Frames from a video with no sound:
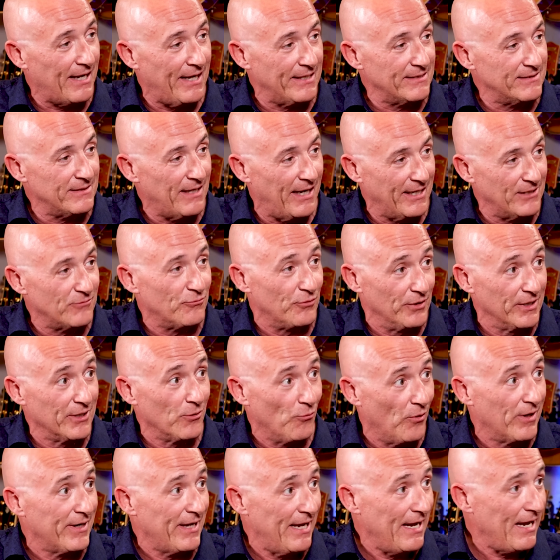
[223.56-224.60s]
I really
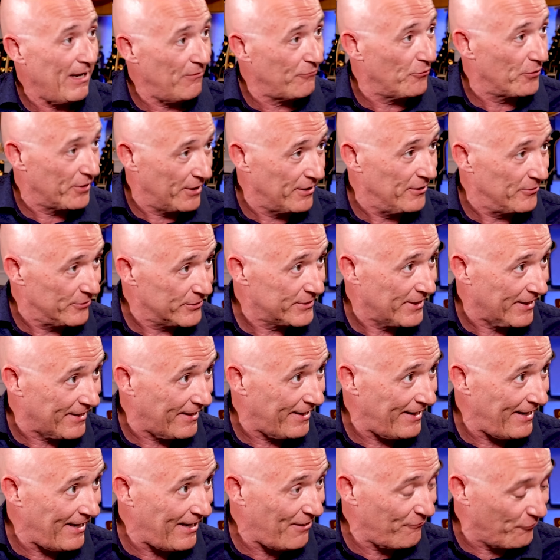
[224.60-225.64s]
want to have one of those. I got
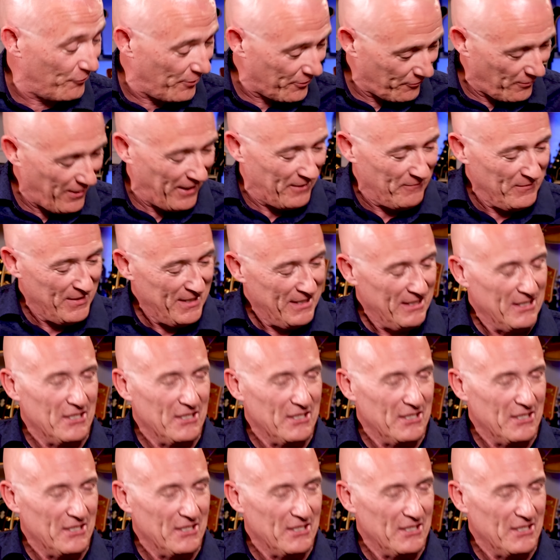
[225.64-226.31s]
to have one, right?